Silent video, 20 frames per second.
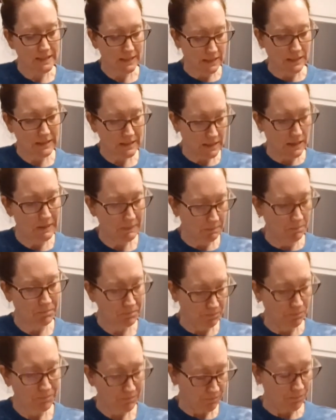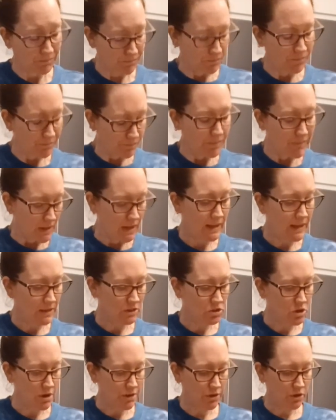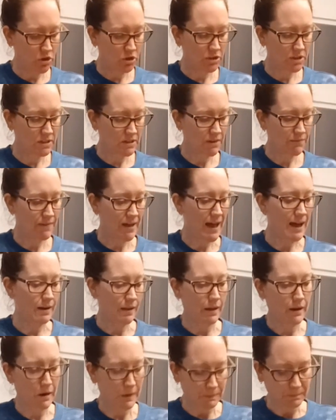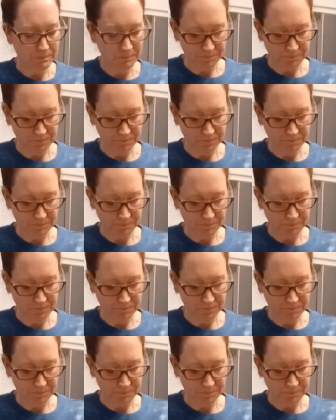is, it gets all the good stuff out of there.